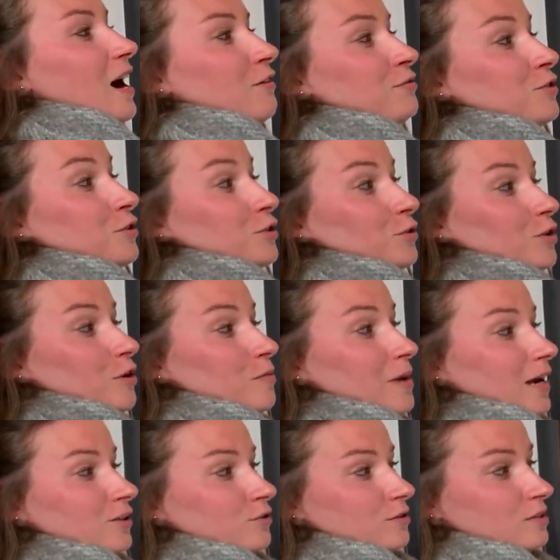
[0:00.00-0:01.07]
After you go
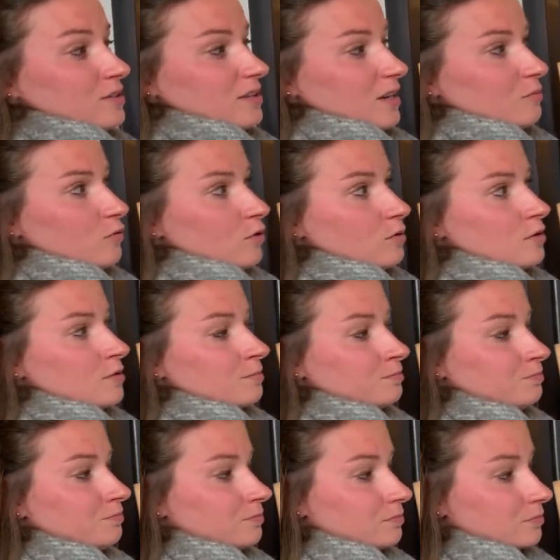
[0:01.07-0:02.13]
back to the same world,
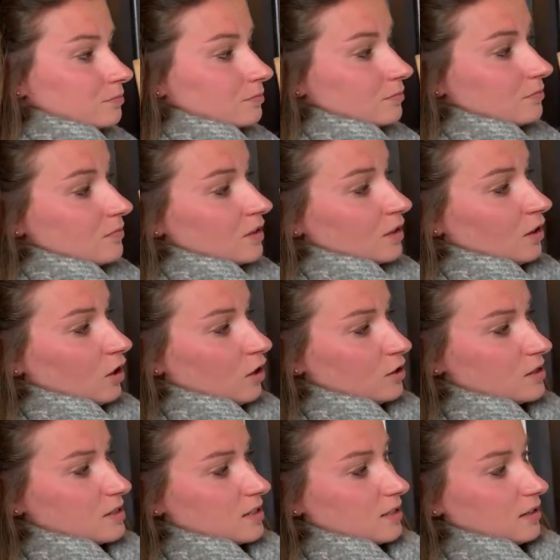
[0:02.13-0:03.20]

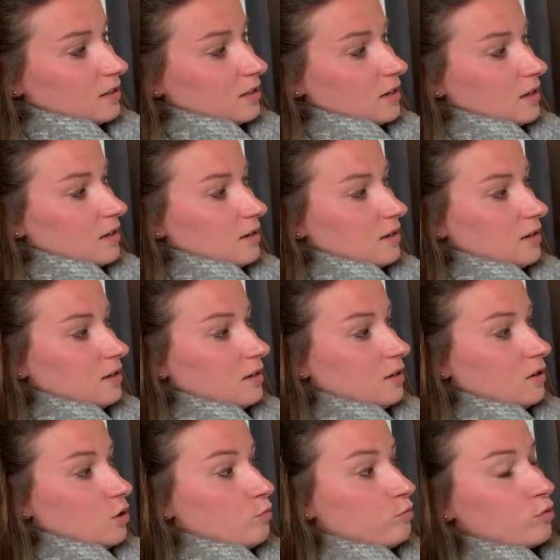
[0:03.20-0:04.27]
until
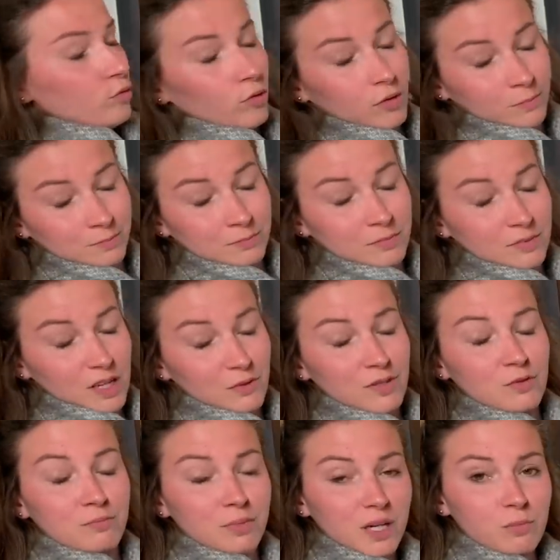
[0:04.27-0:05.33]
a pool. There
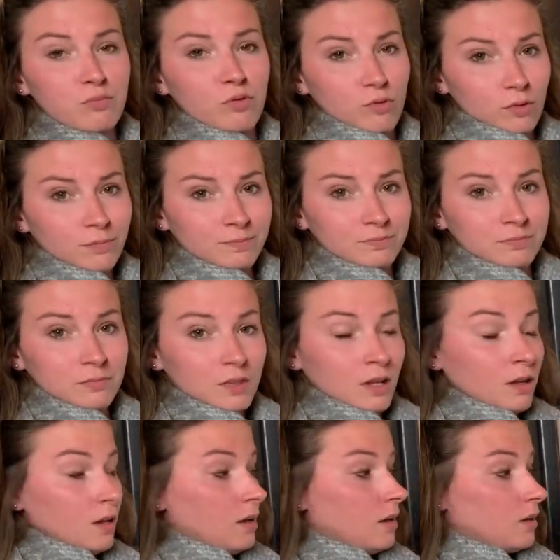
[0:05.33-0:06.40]
is a big pool.
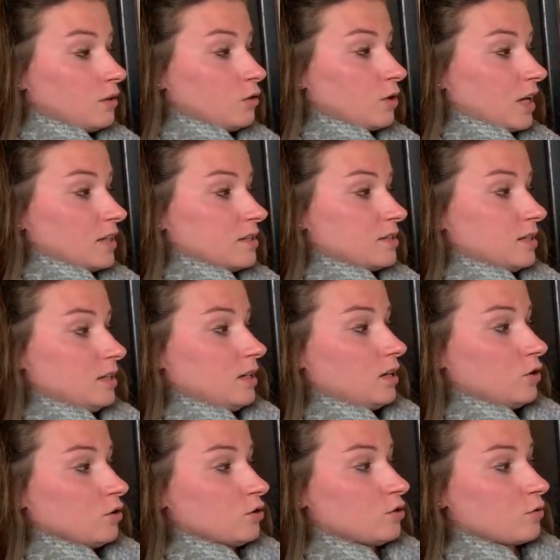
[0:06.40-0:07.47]
You can see
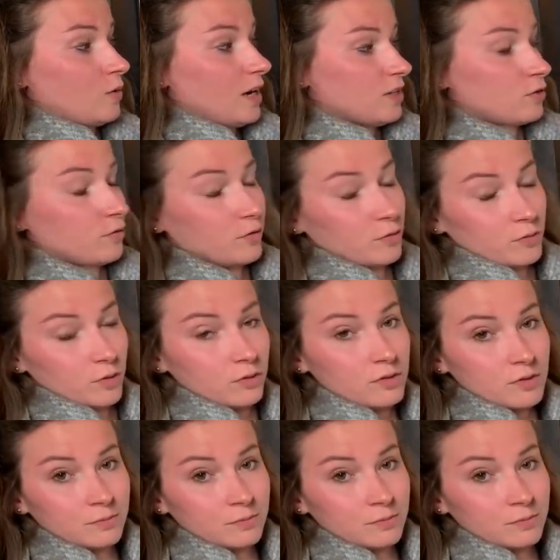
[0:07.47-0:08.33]
on the right of the road.